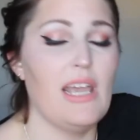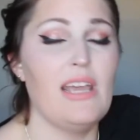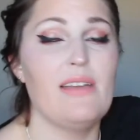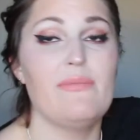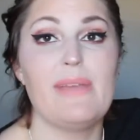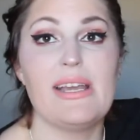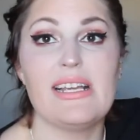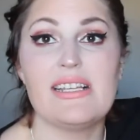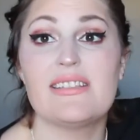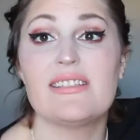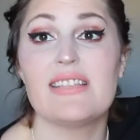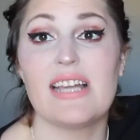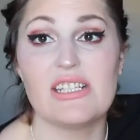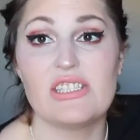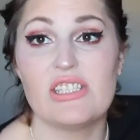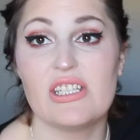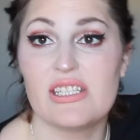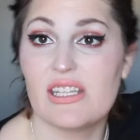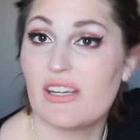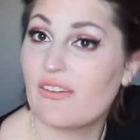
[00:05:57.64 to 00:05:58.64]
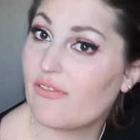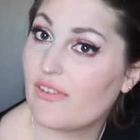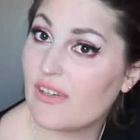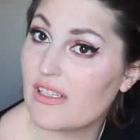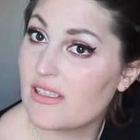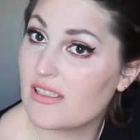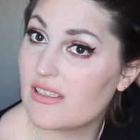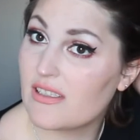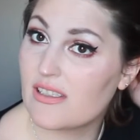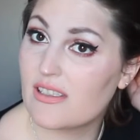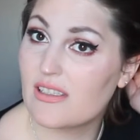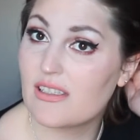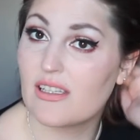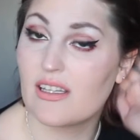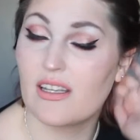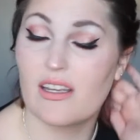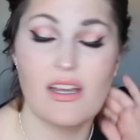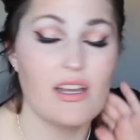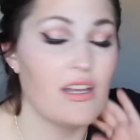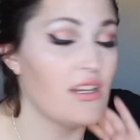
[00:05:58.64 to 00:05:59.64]
It makes such a
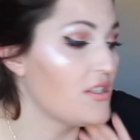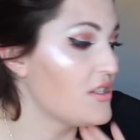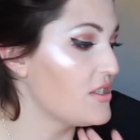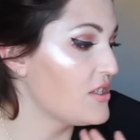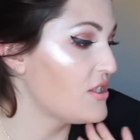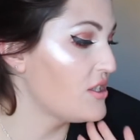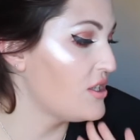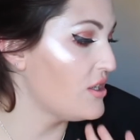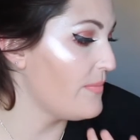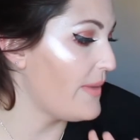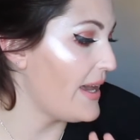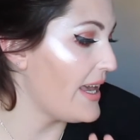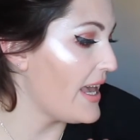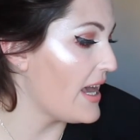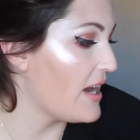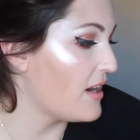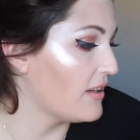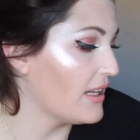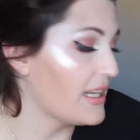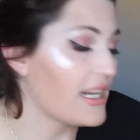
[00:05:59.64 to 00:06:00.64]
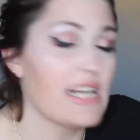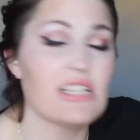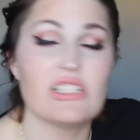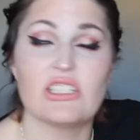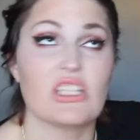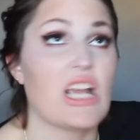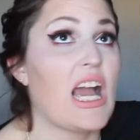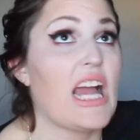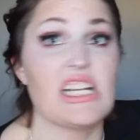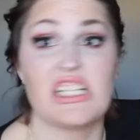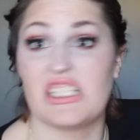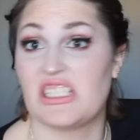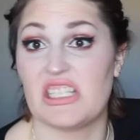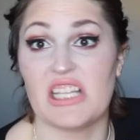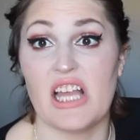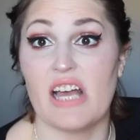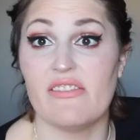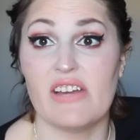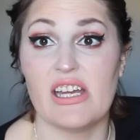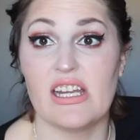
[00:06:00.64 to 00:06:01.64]
difference to my hair. Like, I
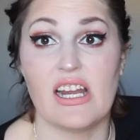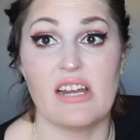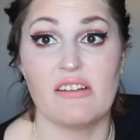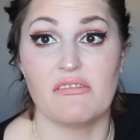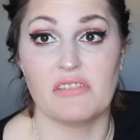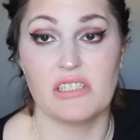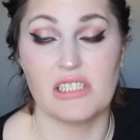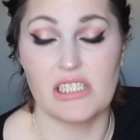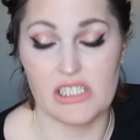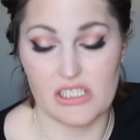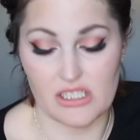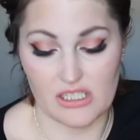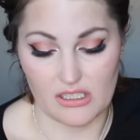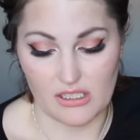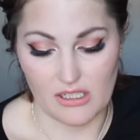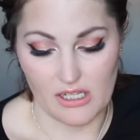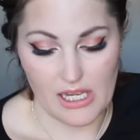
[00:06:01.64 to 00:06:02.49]
just love it. I really do.